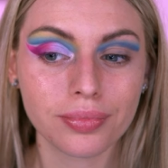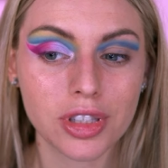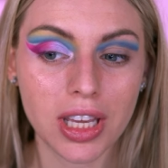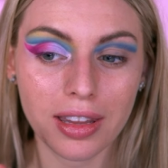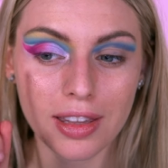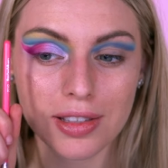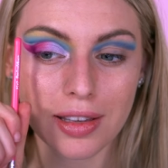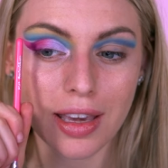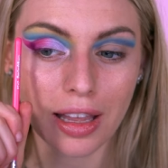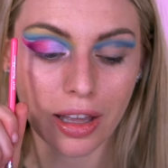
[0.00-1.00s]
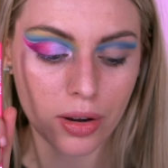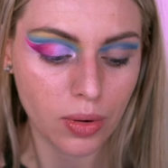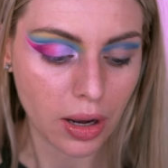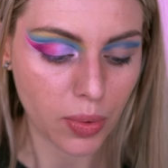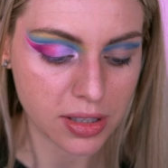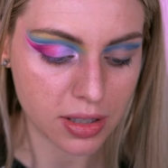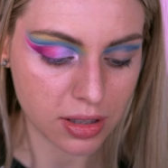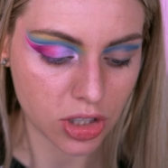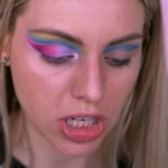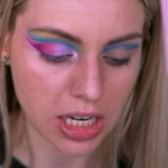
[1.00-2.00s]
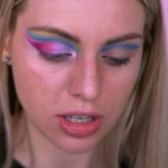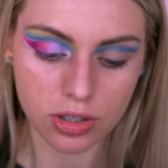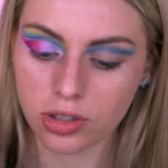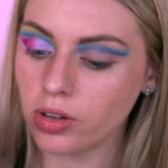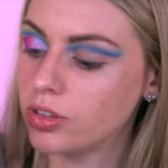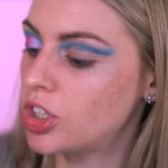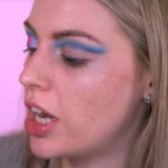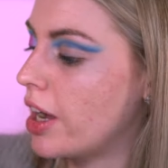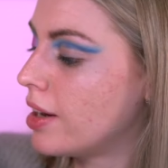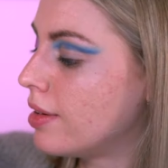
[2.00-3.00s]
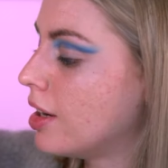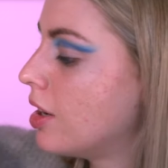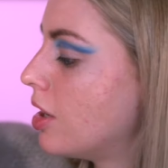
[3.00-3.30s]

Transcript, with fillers: To get this yellow, I went in the shade Sunshine,